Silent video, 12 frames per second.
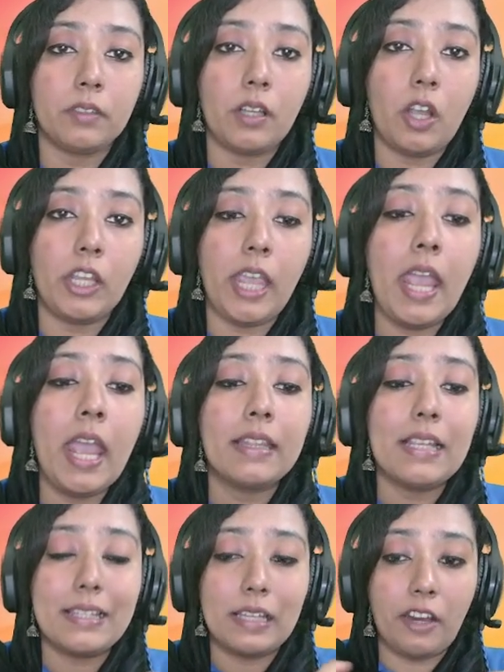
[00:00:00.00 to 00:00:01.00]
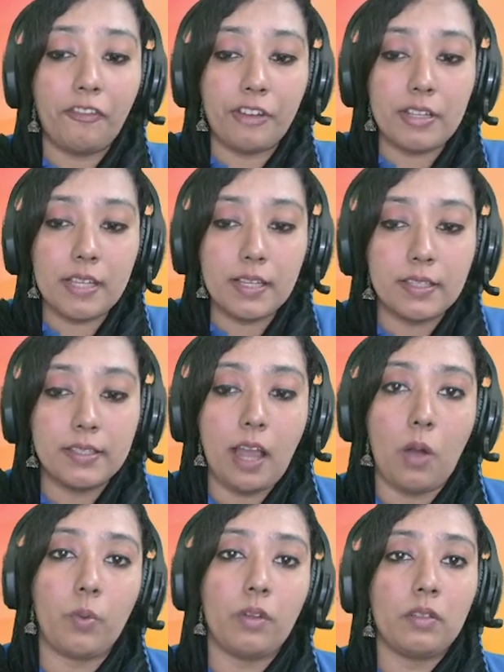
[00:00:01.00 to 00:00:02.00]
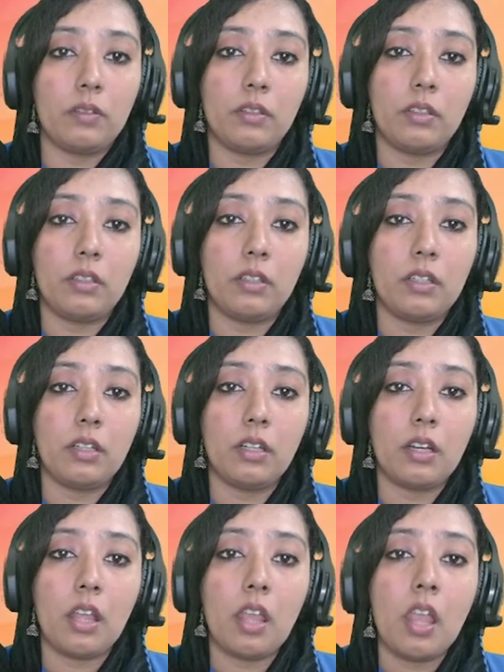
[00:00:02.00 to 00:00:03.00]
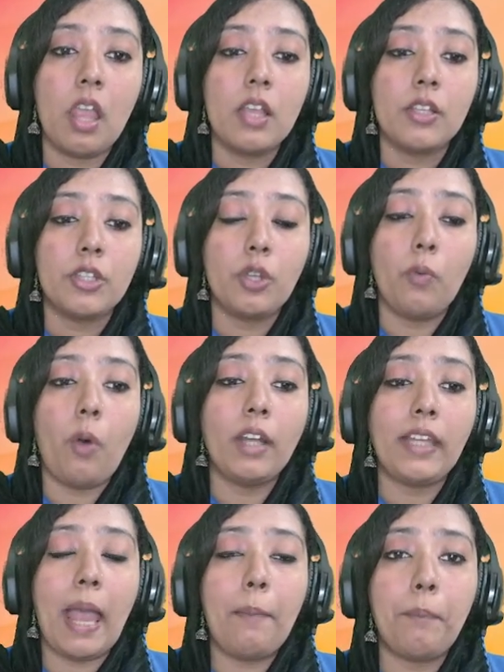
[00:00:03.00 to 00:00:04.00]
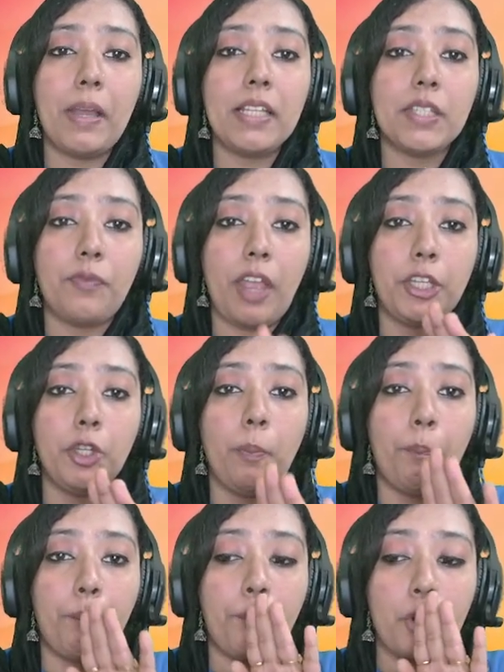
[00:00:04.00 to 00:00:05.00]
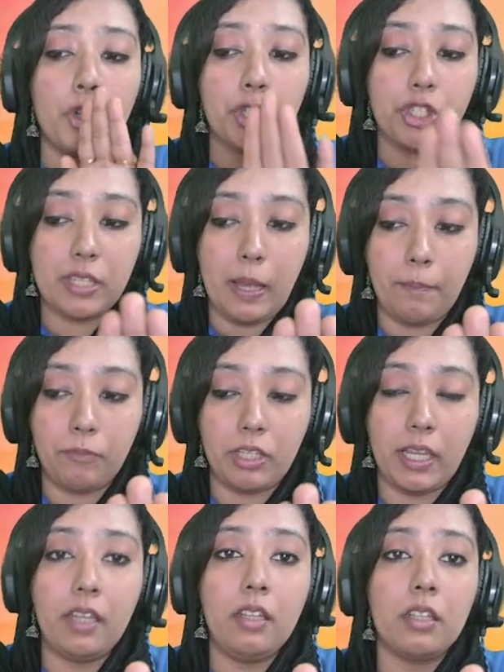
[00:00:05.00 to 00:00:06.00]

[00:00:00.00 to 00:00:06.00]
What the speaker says: Okay, the surface is down. So what happens when you push something?